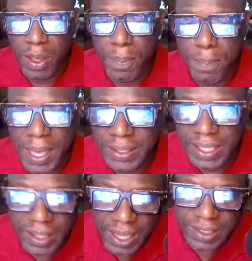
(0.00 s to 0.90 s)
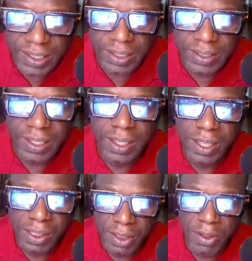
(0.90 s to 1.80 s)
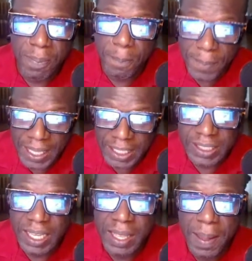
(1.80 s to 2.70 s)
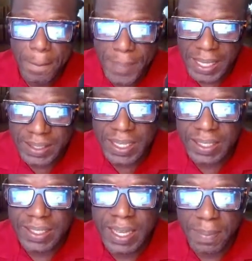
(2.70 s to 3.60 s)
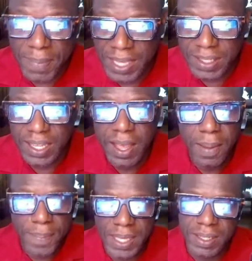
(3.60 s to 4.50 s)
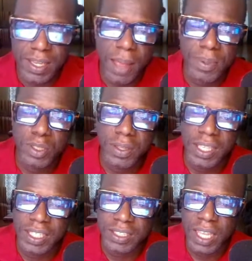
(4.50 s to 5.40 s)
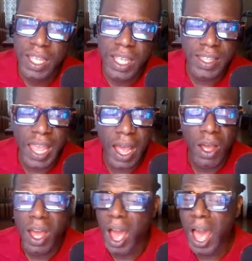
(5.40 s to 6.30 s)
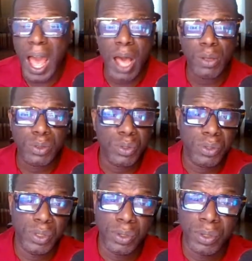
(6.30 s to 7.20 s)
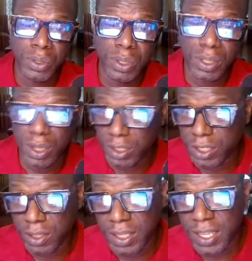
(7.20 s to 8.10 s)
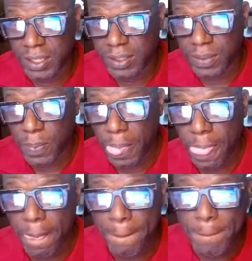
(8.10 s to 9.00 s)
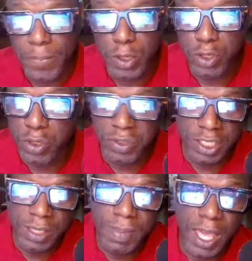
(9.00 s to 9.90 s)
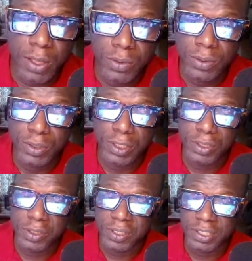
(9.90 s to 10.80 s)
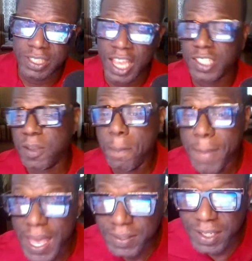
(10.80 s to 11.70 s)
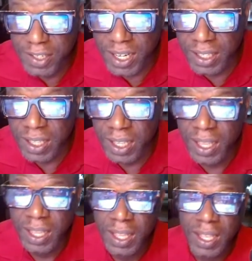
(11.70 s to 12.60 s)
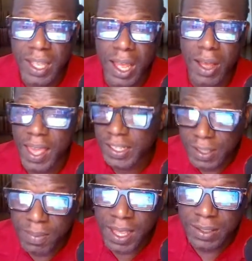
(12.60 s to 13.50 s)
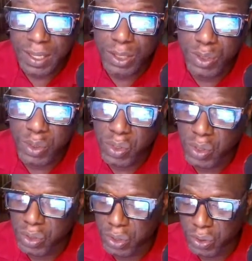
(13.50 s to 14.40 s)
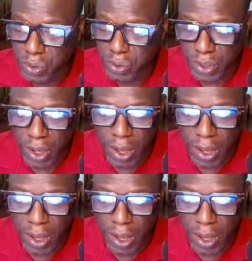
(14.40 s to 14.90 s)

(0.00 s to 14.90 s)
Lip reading: missed connection, they're missed business opportunities. Now, how do you nurture your leads? Do you use email? Do you use text messaging? SMS? Do you use